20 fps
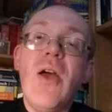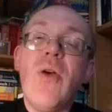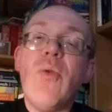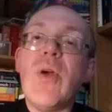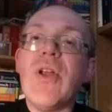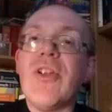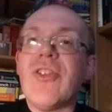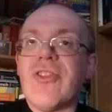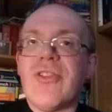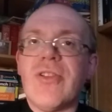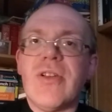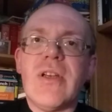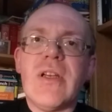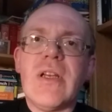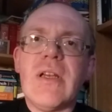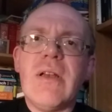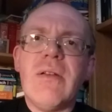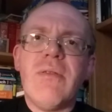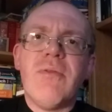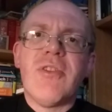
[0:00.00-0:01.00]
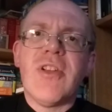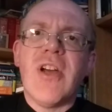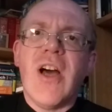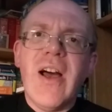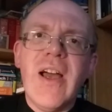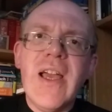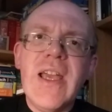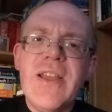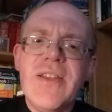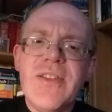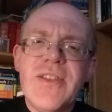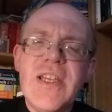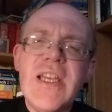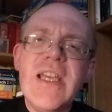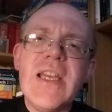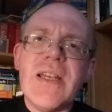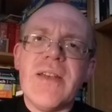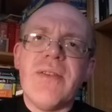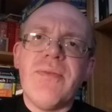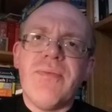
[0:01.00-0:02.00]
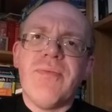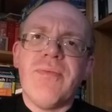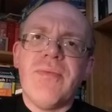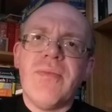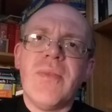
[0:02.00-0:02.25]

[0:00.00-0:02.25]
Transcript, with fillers: which ties in